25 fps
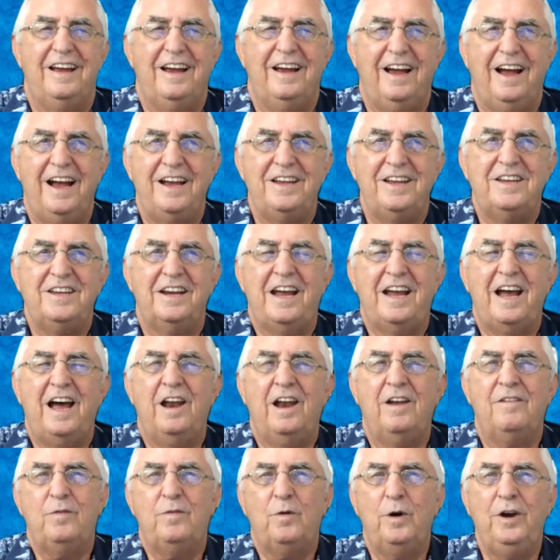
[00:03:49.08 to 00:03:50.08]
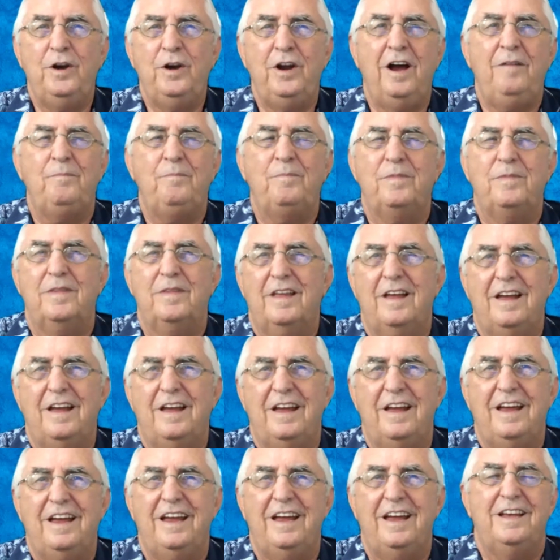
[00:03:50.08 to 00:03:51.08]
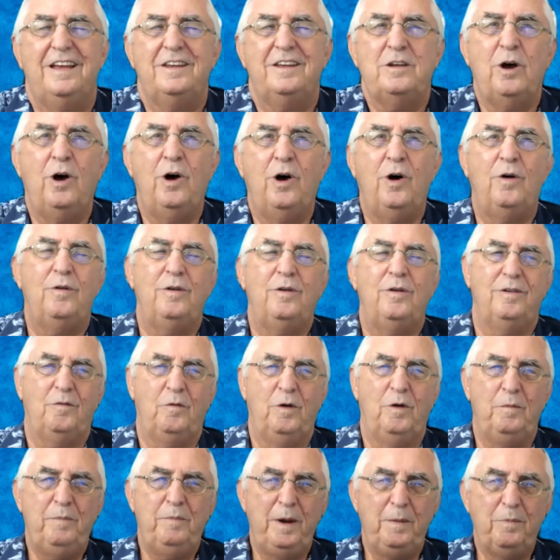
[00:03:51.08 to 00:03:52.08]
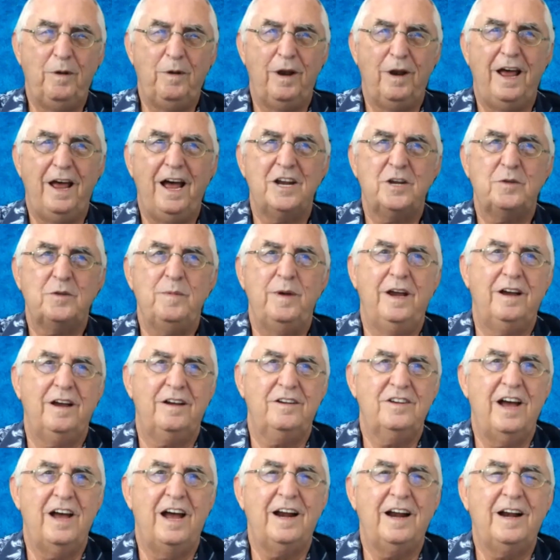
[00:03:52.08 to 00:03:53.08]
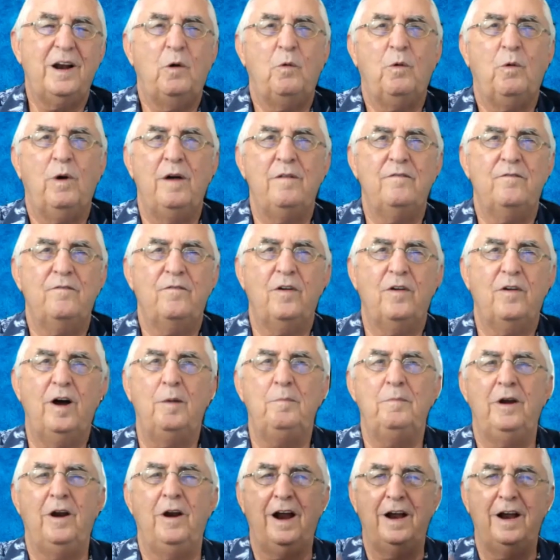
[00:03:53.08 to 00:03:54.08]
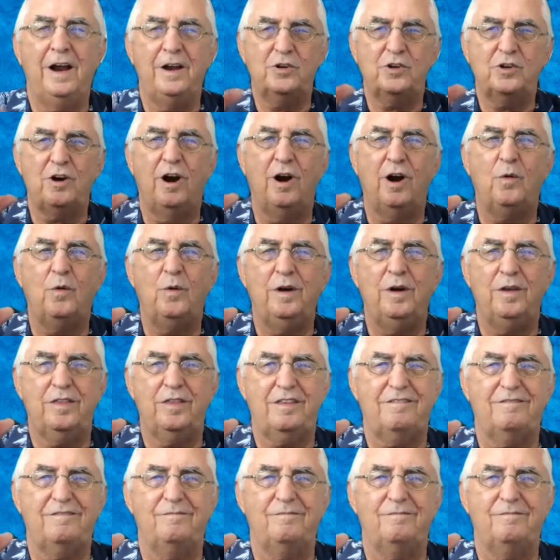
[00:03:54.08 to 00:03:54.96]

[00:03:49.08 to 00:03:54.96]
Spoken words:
I said, "California." So when people ask me exactly where I'm from, I start with,